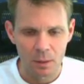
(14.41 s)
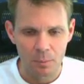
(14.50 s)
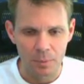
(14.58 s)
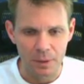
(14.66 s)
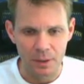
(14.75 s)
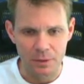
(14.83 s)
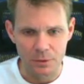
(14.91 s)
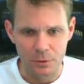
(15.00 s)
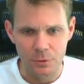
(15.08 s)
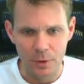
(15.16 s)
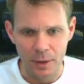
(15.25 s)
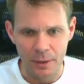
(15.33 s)
because you're
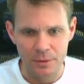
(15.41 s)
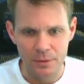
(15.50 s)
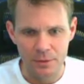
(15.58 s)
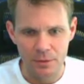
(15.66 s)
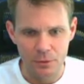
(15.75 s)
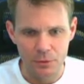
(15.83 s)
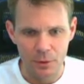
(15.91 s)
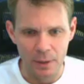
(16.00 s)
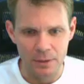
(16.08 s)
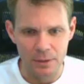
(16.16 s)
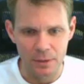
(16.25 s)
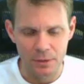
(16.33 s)
trying you're
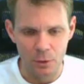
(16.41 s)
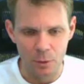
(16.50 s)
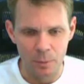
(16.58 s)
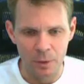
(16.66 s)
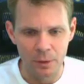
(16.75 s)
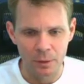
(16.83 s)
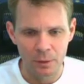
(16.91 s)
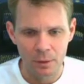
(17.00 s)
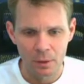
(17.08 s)
trying to determine